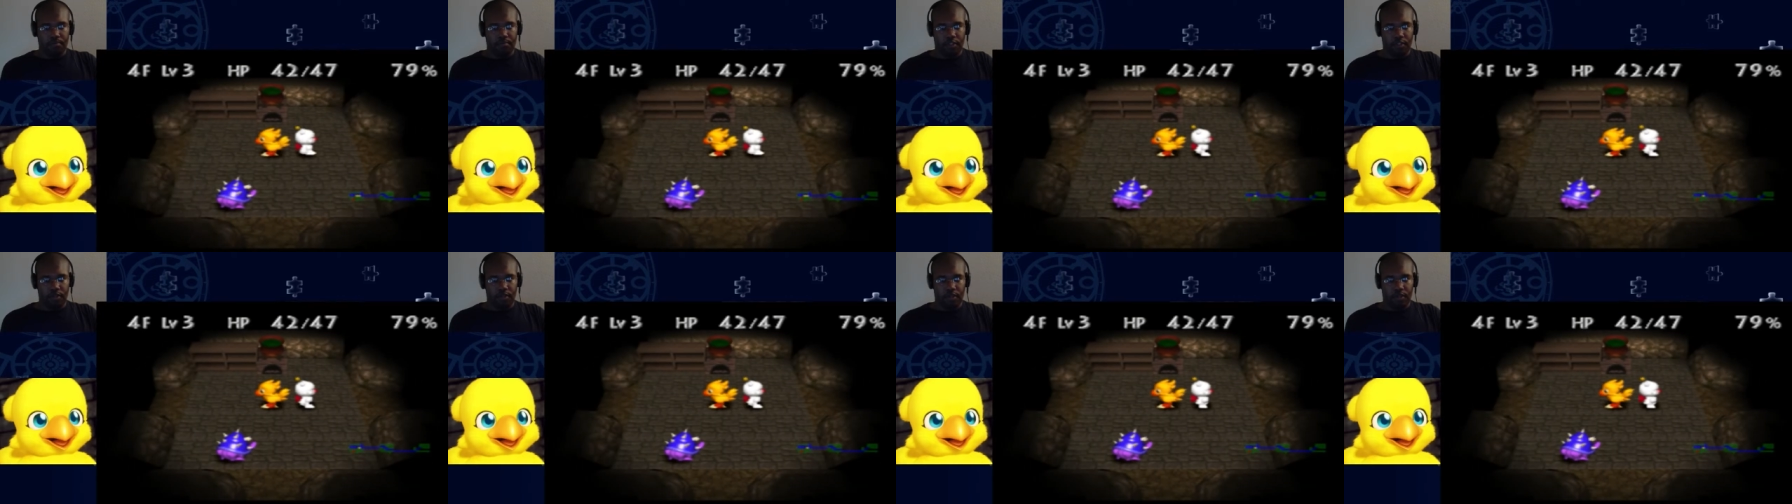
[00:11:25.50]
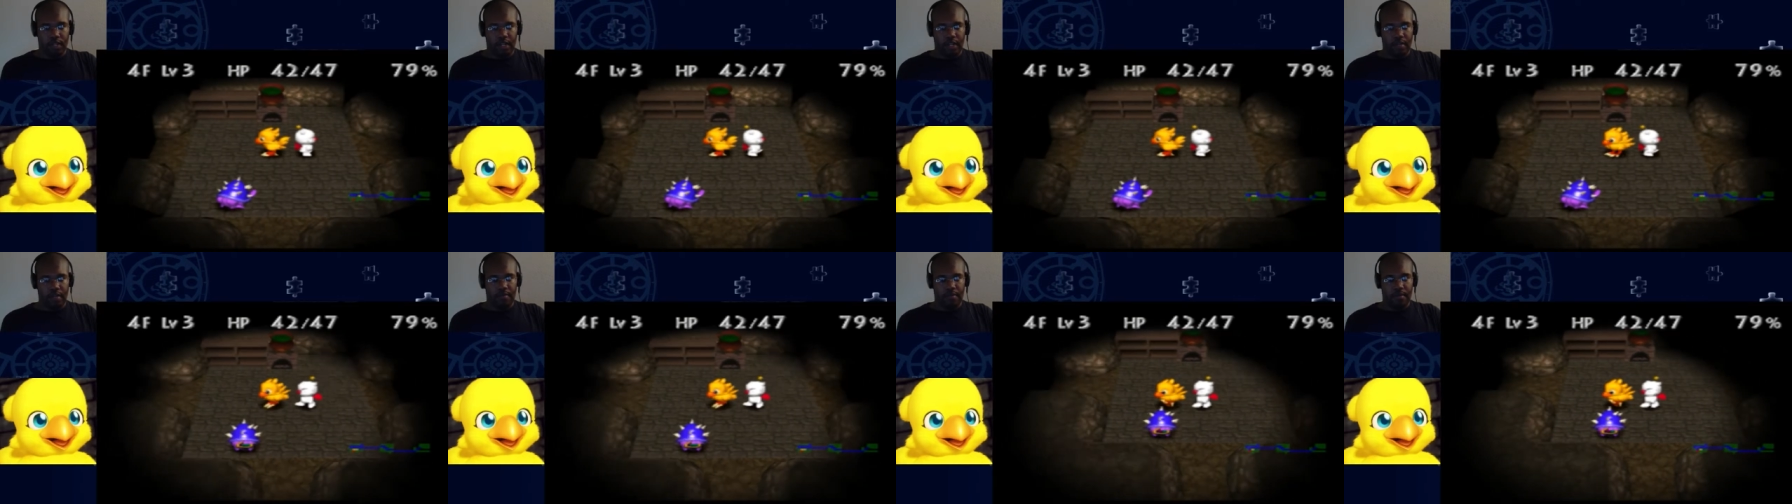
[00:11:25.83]
you
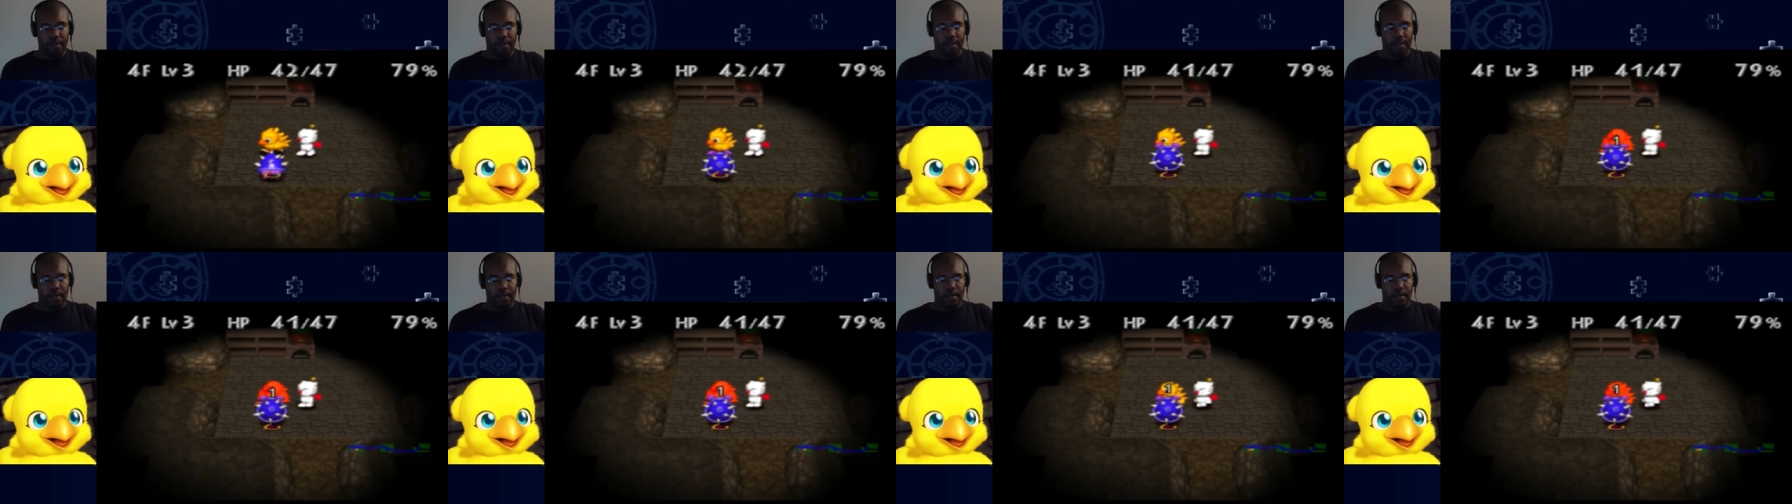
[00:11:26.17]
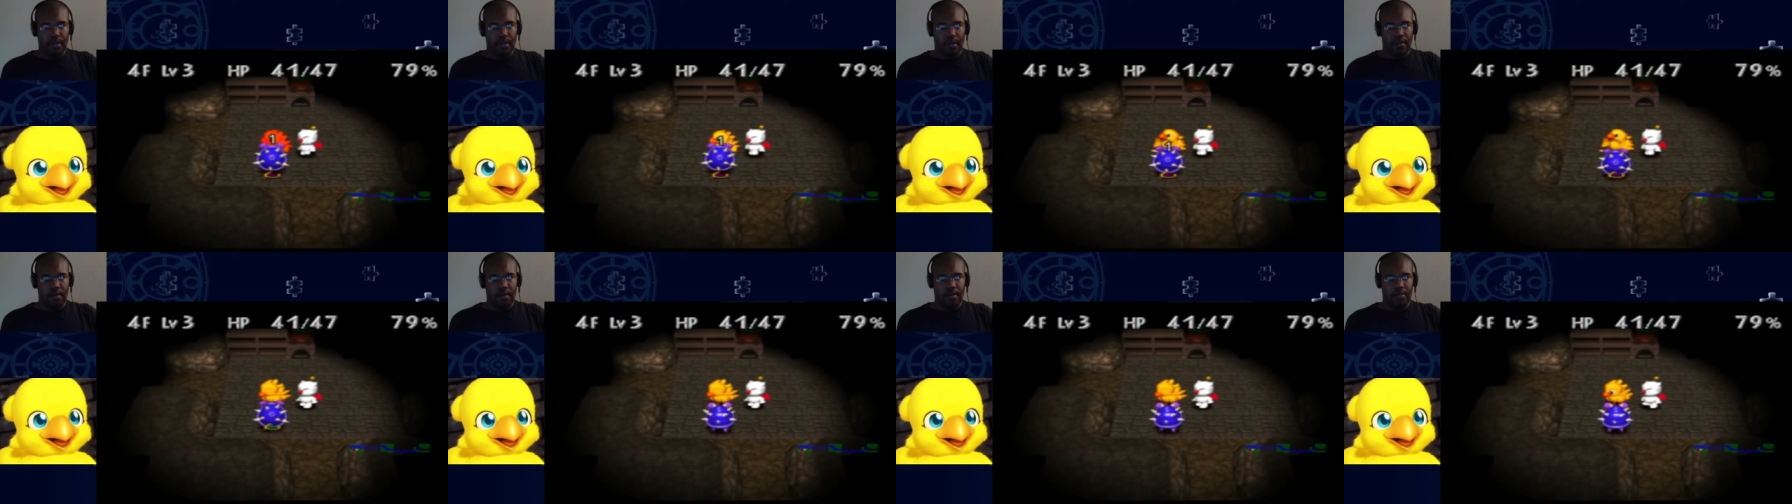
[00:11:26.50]
can
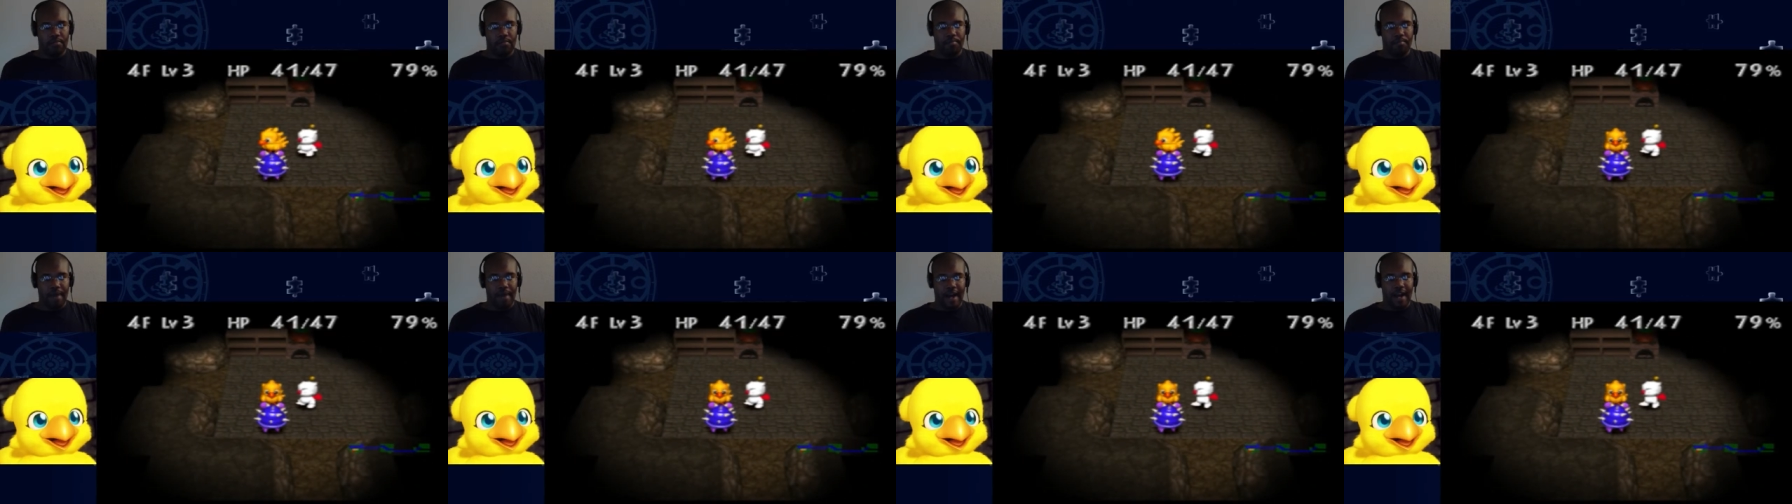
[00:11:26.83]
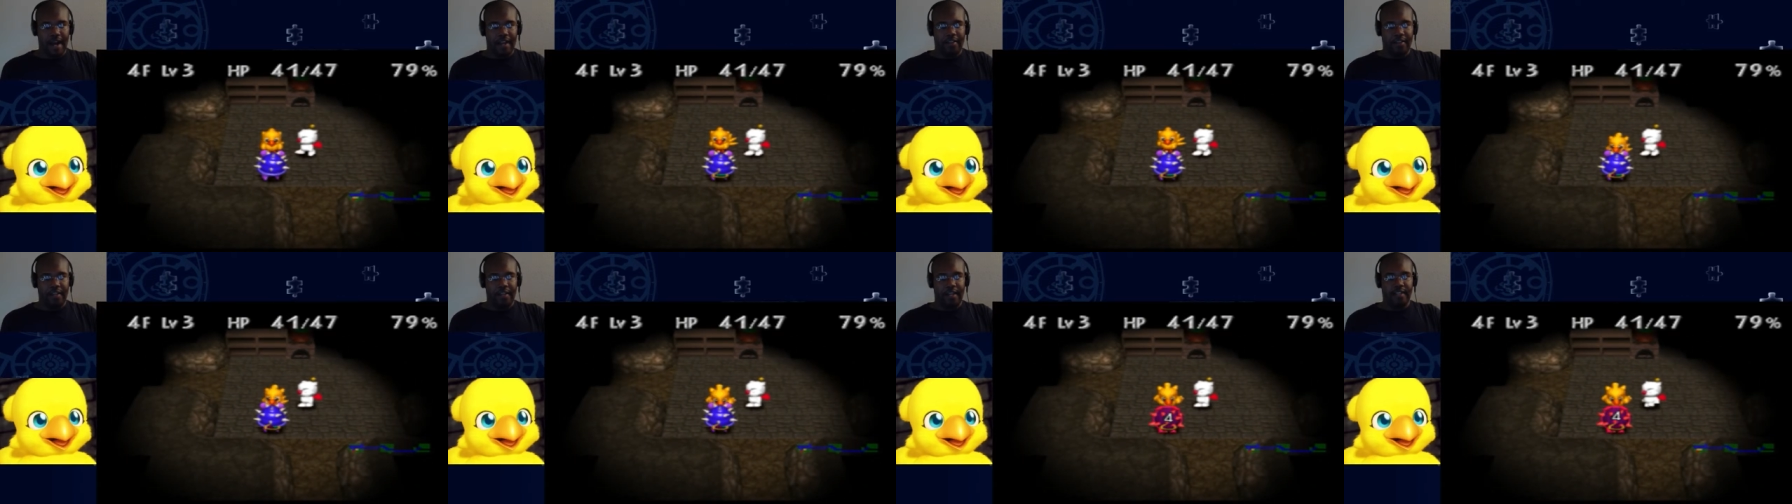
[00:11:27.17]
buy
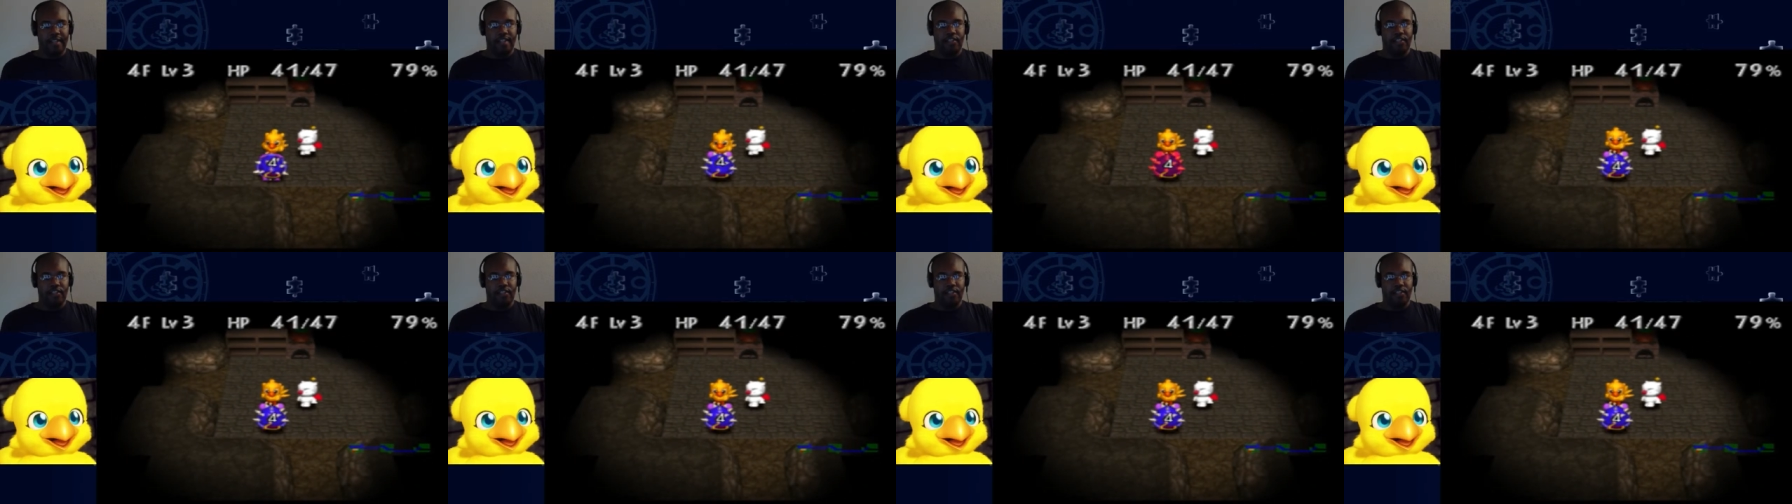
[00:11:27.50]
things